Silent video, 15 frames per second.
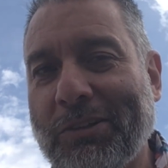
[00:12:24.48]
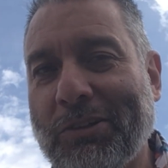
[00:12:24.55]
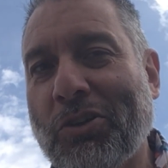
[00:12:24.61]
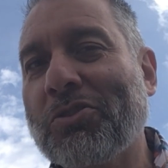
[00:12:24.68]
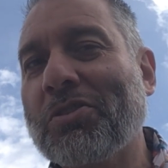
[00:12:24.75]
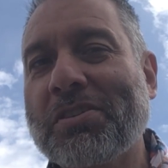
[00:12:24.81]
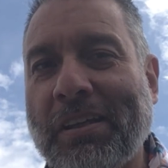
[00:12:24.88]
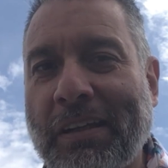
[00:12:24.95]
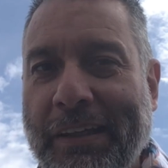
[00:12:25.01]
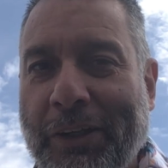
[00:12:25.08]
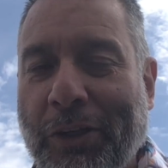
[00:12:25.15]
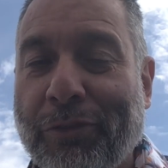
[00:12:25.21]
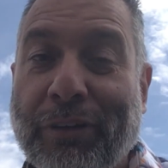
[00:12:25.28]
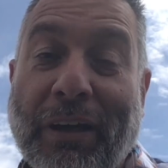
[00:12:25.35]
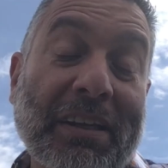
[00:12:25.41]
consistently
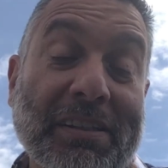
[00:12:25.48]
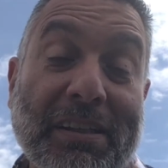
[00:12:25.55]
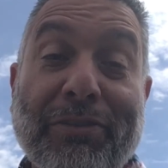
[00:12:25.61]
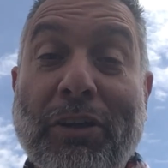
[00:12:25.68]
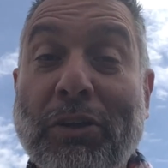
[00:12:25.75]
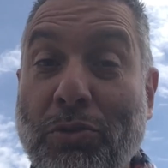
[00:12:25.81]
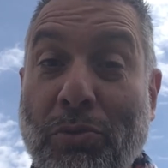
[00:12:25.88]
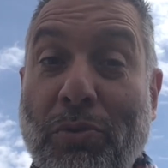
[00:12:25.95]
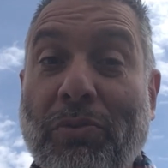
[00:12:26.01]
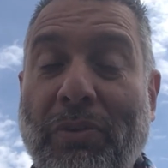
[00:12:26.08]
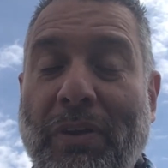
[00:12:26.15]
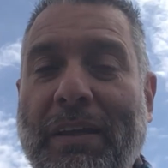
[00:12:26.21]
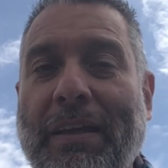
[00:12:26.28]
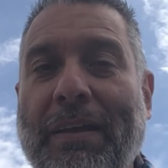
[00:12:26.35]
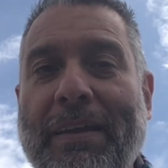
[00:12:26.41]
enough. And it's difficult to do
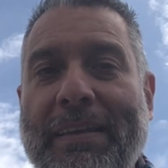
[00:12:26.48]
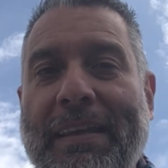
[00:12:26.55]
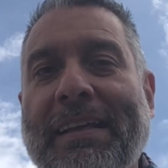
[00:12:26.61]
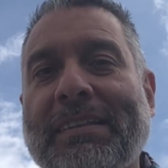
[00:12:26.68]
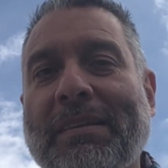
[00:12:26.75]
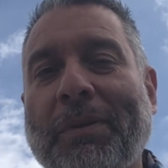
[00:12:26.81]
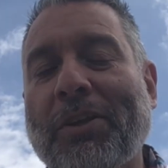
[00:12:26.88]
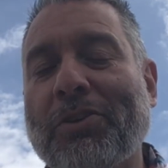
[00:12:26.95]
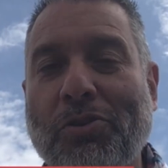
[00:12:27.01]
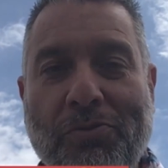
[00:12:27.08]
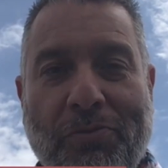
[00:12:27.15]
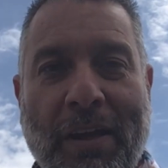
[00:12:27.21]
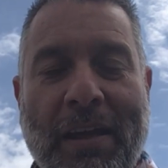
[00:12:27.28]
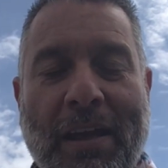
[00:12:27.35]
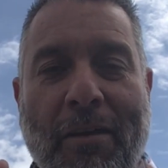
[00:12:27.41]
in 90 minutes.
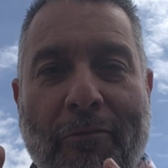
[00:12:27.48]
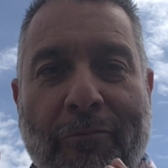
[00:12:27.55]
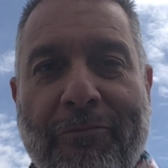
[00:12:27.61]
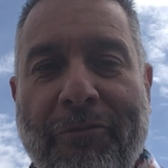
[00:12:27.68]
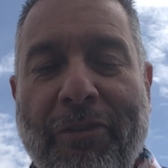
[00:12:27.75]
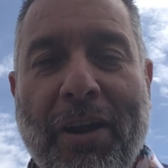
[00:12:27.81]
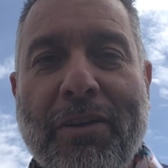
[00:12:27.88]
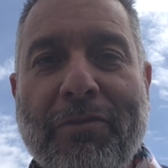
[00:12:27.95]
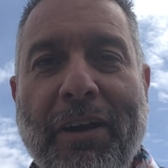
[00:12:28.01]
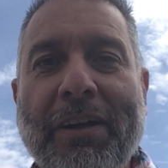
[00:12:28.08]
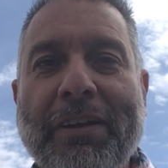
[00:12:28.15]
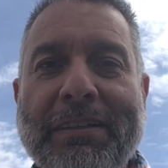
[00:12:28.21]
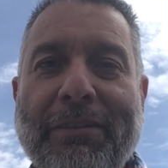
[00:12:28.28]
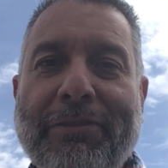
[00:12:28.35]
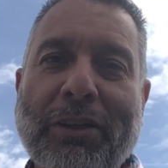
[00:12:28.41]
It's very,
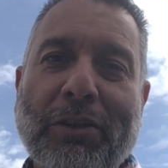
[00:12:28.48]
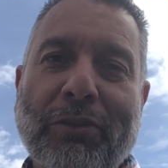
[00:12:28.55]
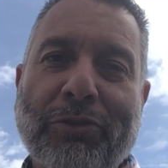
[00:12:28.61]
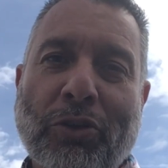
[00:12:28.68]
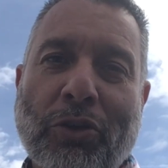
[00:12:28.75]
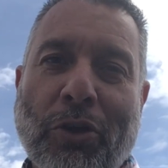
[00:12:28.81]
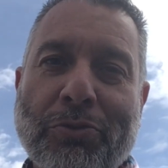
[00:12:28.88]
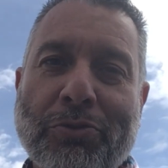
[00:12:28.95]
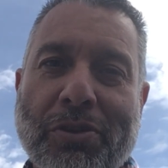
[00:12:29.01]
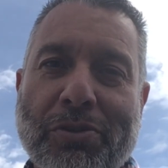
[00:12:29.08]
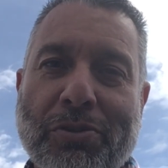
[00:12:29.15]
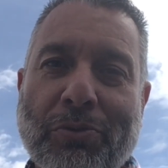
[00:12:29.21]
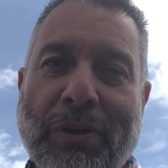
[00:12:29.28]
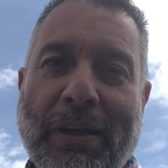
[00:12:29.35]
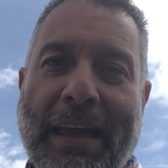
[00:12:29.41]
very difficult for
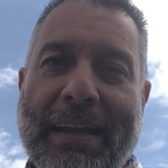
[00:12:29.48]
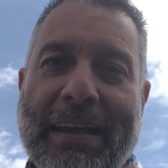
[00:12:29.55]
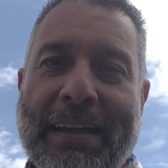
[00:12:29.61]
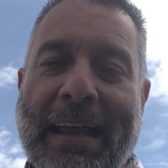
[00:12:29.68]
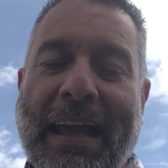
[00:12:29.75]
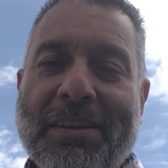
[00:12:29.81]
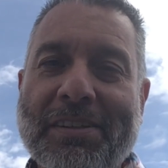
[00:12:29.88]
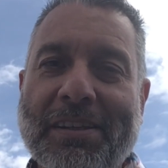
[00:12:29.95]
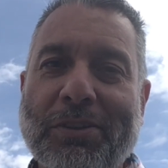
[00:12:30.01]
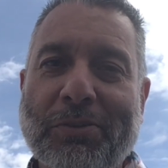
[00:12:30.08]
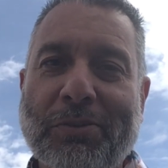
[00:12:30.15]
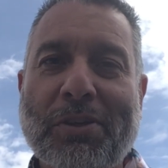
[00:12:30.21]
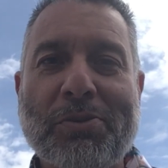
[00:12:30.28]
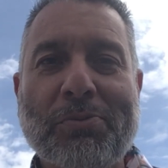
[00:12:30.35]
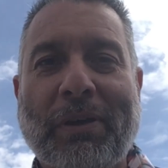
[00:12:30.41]
coaches to get an answer to
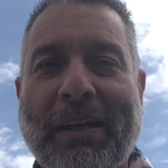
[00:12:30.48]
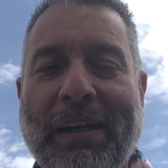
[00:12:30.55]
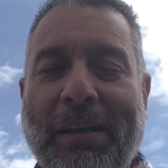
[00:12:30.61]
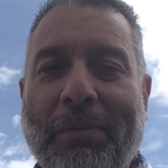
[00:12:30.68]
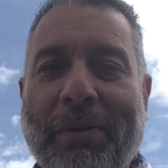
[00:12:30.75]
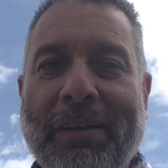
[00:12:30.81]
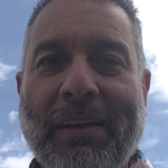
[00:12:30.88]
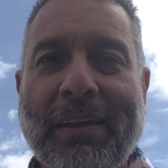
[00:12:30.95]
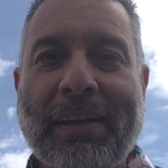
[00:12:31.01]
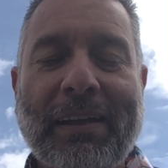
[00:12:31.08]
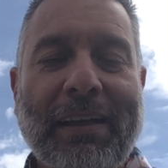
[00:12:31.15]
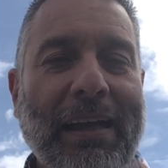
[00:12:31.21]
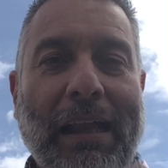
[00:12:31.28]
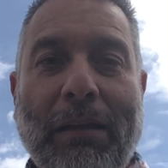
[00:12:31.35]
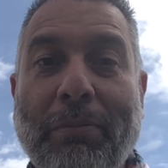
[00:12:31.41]
this one. And even
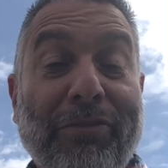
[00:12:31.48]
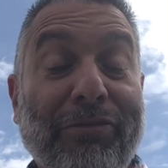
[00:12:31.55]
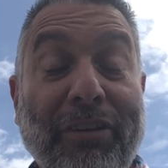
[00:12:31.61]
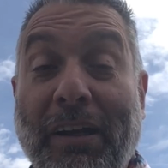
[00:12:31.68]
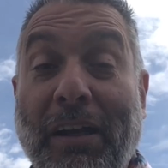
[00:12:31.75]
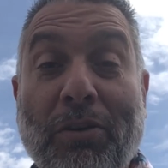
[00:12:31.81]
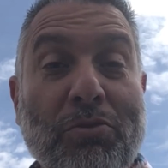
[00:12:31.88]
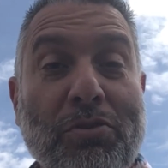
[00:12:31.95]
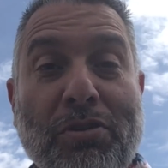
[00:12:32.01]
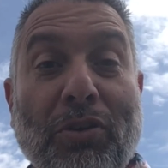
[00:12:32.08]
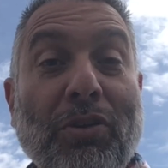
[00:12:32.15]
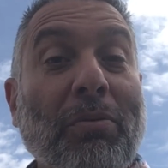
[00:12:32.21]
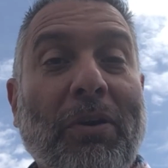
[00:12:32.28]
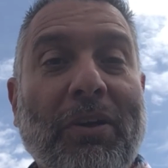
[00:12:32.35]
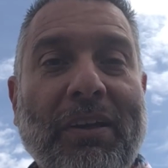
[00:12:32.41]
Albert Ferrer, who's
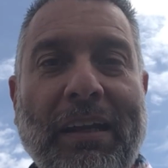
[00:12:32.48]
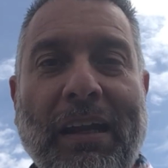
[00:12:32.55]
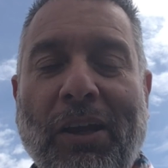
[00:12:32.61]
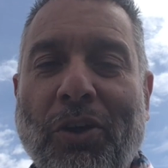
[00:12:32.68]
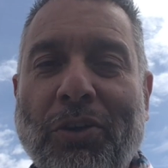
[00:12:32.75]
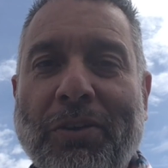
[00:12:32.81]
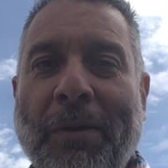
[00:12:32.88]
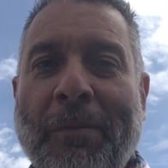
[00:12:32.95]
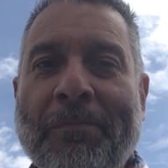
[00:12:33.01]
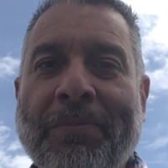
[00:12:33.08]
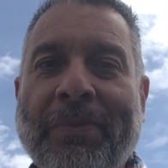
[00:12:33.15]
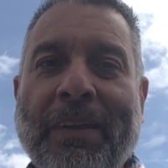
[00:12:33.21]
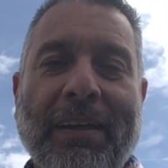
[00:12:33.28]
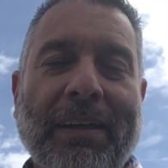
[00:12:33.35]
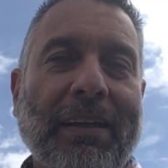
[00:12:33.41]
thought about it a lot,
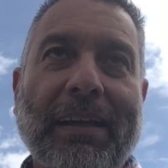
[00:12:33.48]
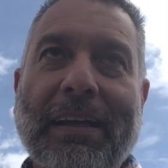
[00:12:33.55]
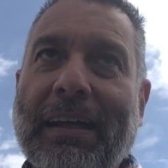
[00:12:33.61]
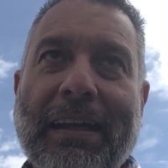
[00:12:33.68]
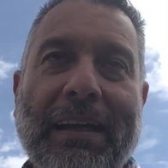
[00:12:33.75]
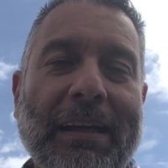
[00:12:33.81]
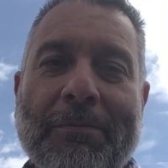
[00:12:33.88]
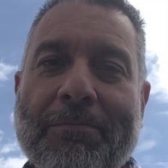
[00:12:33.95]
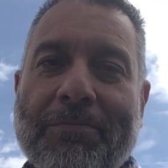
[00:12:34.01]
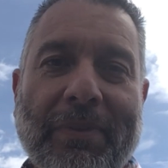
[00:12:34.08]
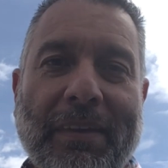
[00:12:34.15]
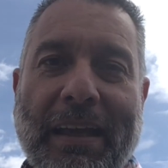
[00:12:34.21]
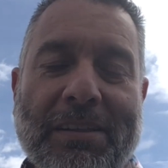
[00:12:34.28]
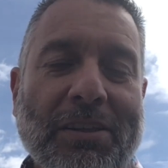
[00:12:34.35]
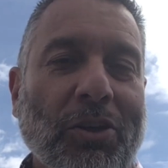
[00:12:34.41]

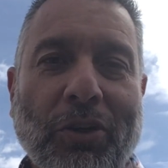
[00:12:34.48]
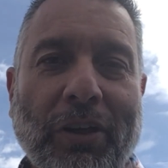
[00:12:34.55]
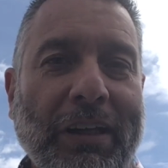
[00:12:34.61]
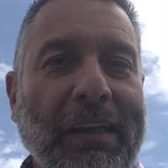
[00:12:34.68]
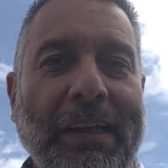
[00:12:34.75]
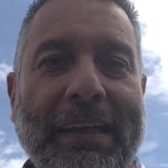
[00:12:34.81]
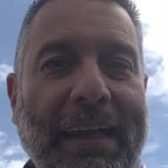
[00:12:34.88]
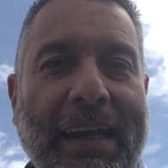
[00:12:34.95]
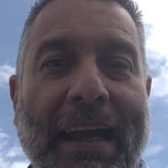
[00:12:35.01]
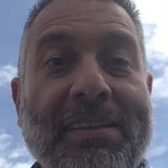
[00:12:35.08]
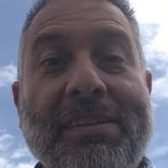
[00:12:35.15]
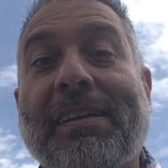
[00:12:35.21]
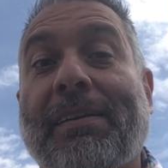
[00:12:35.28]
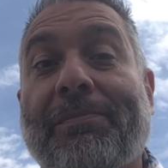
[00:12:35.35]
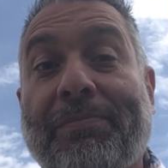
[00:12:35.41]
hasn't got a clear
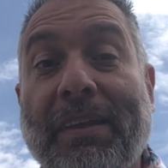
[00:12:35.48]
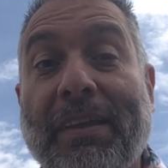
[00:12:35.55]
answer.